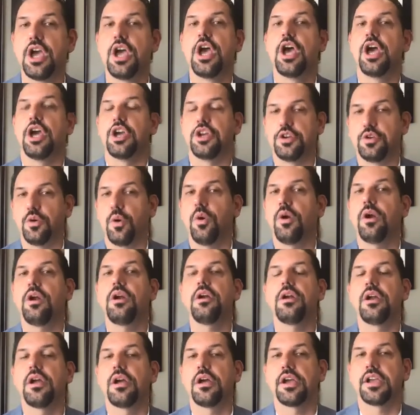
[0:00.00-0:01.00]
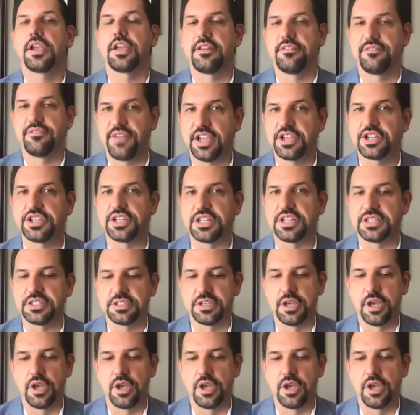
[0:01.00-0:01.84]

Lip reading: your convictions,